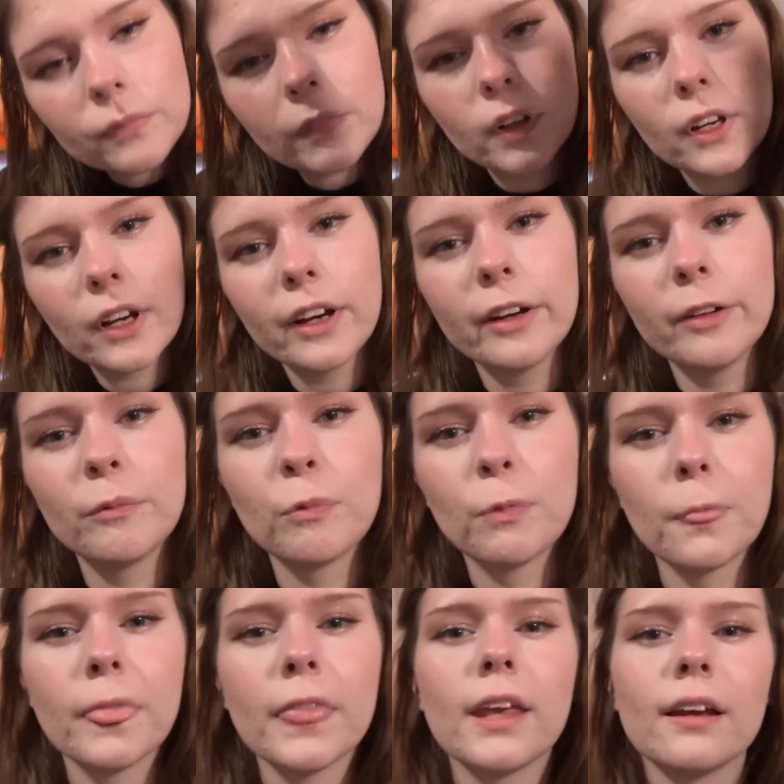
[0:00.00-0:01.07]
Okay,
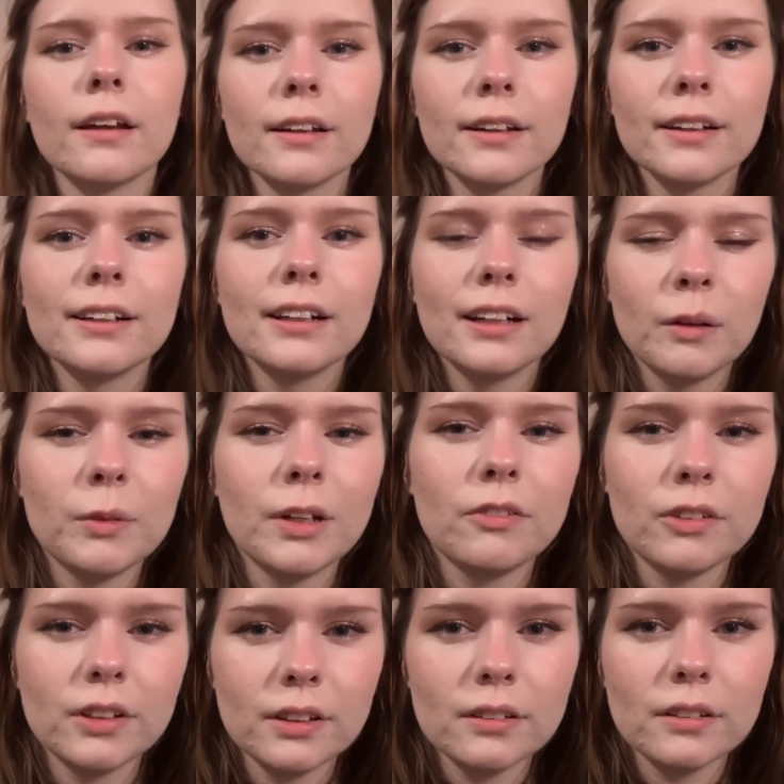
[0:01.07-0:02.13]
I'm
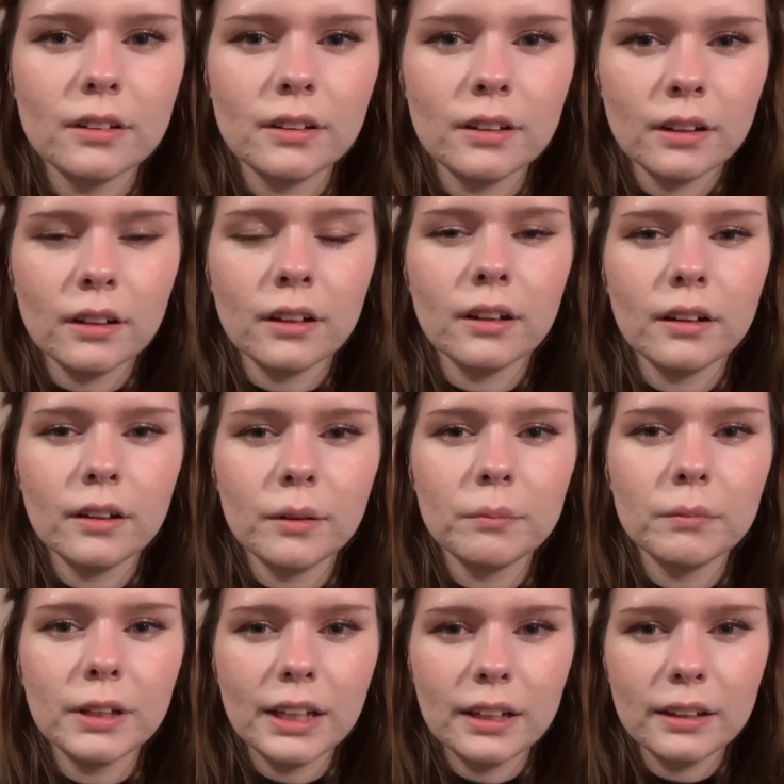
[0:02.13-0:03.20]
definitely seeing
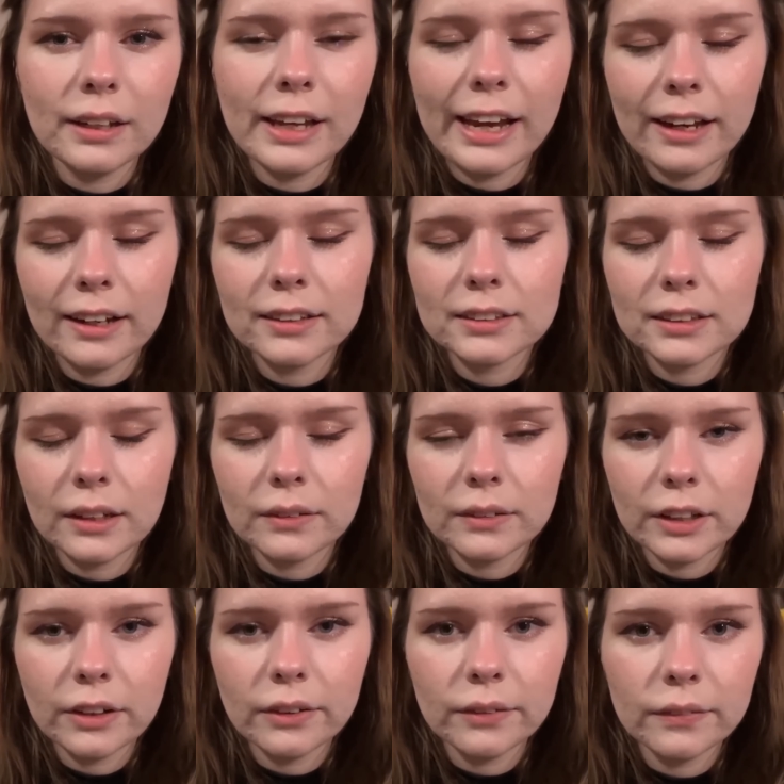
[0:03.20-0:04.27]
little eggs down
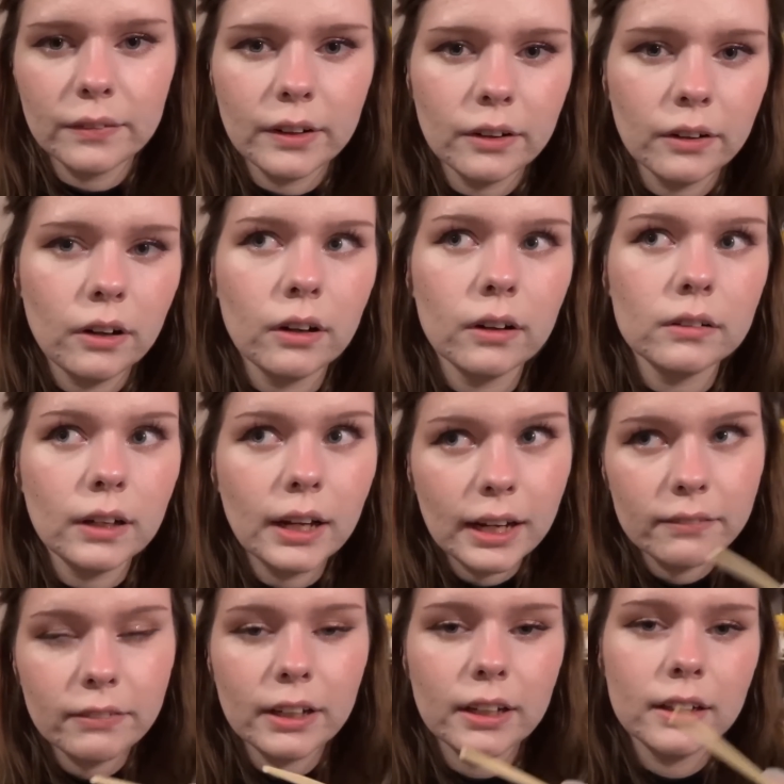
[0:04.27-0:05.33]
there. There are
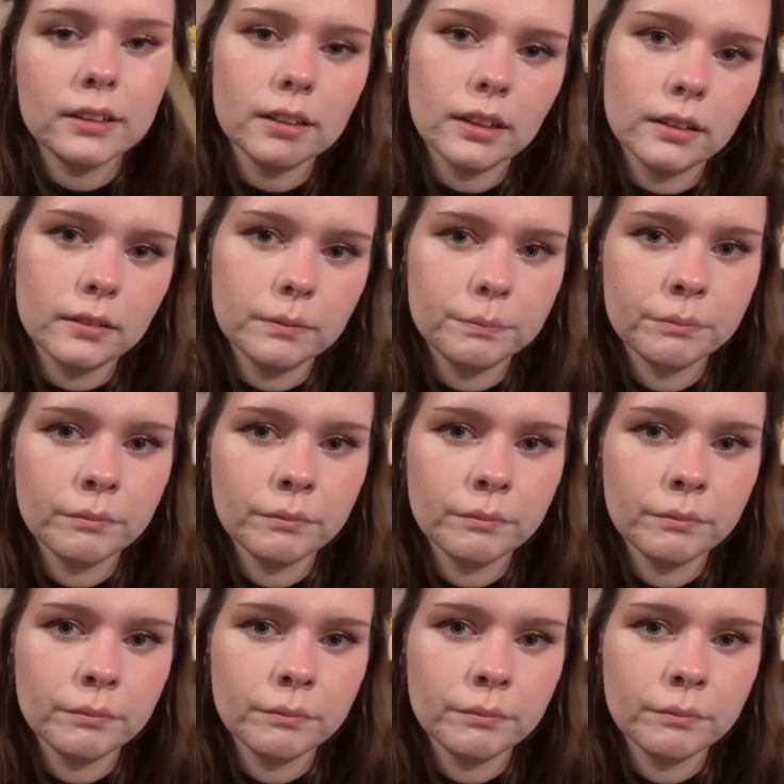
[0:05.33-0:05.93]
live eggs and